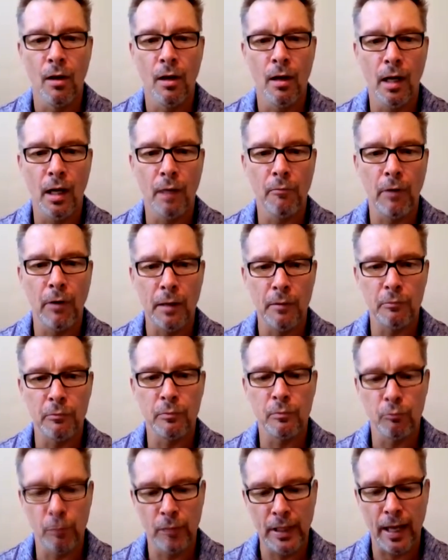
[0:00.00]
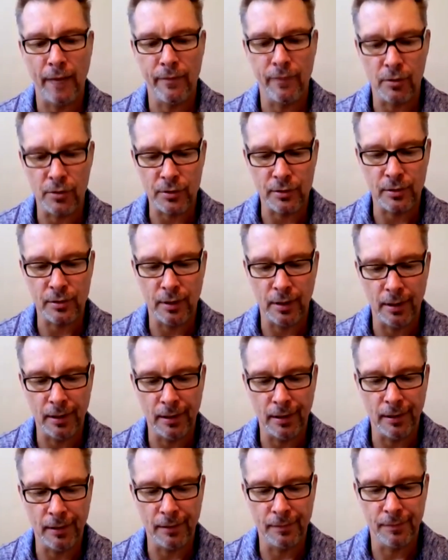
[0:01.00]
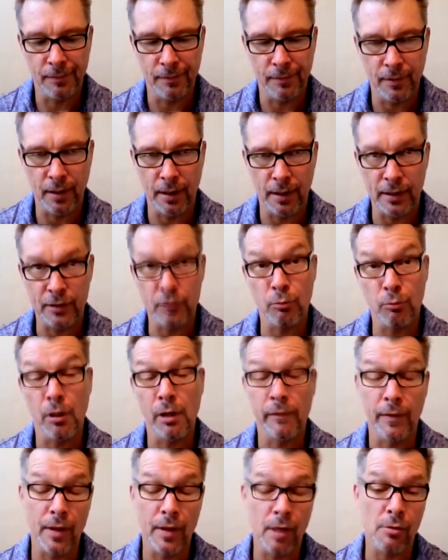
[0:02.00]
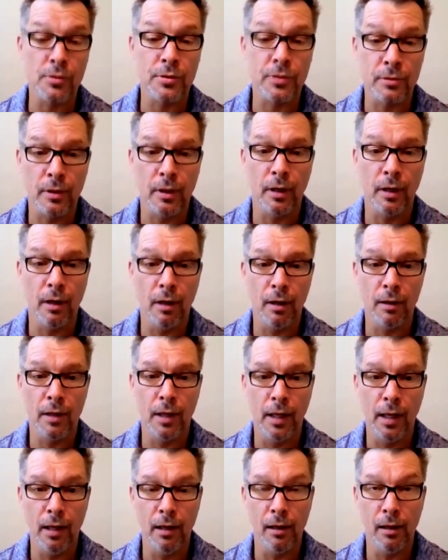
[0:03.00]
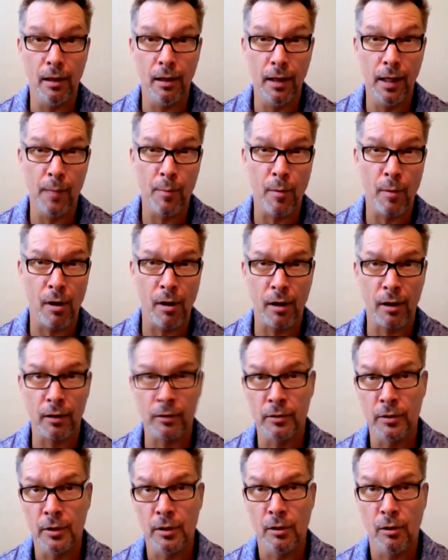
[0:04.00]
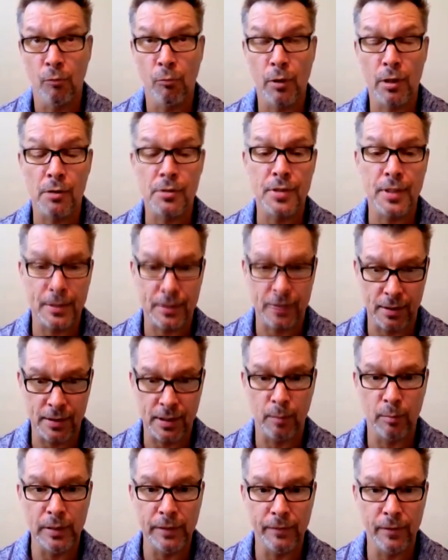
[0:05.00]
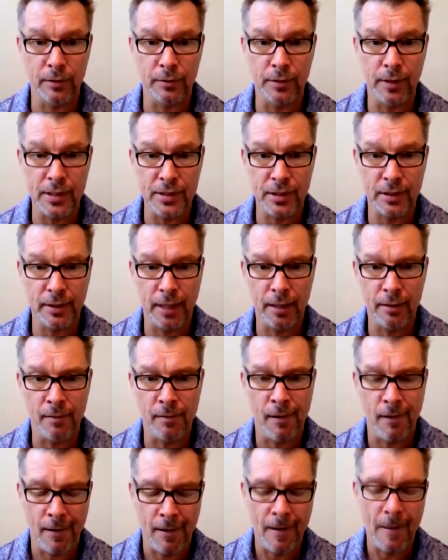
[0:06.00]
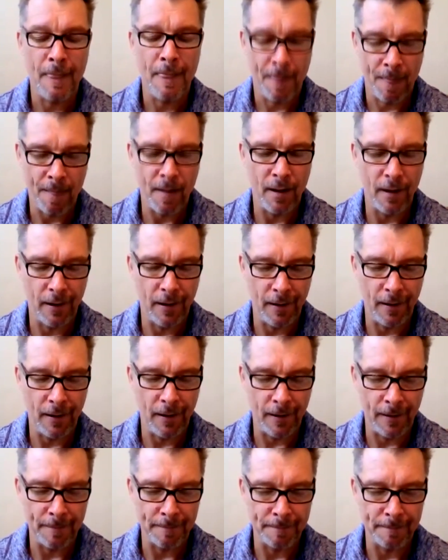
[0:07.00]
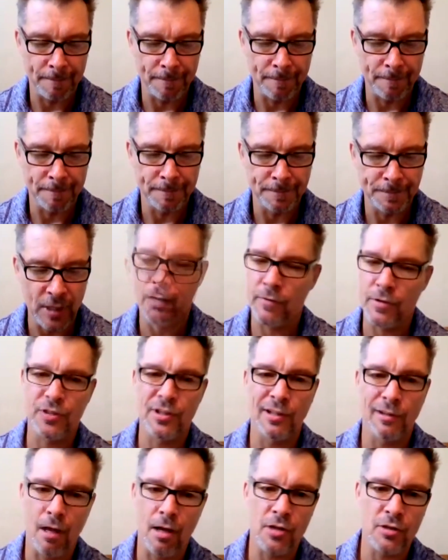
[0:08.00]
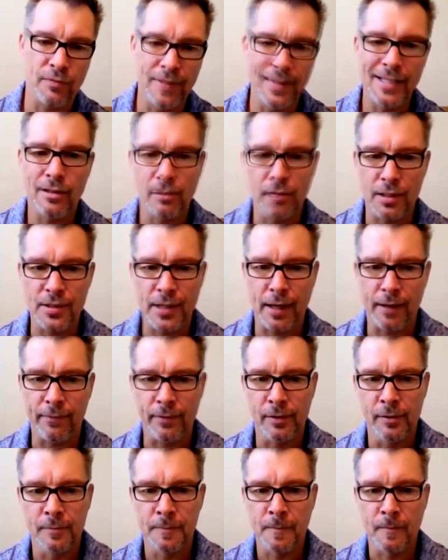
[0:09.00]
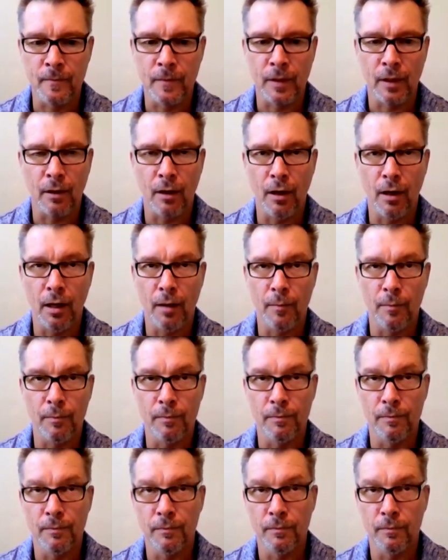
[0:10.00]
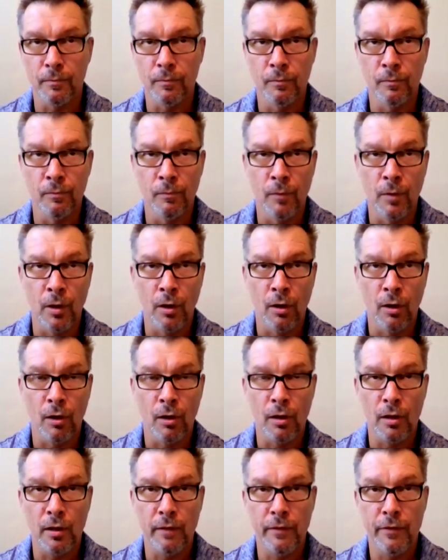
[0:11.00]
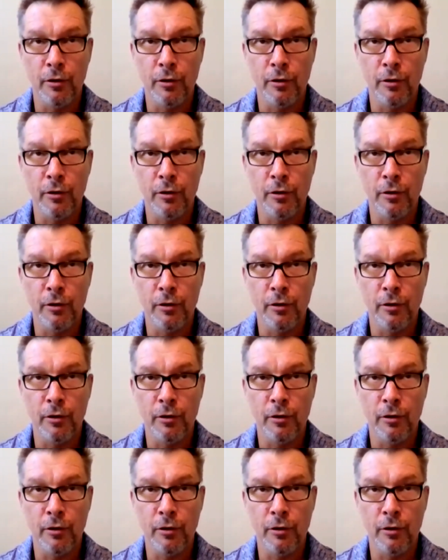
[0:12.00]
Um, and we have those uh, I think 12 of those uh, uh, MR 106s, I believe they're designated. Um, so that covers the launch vehicle itself. Um, if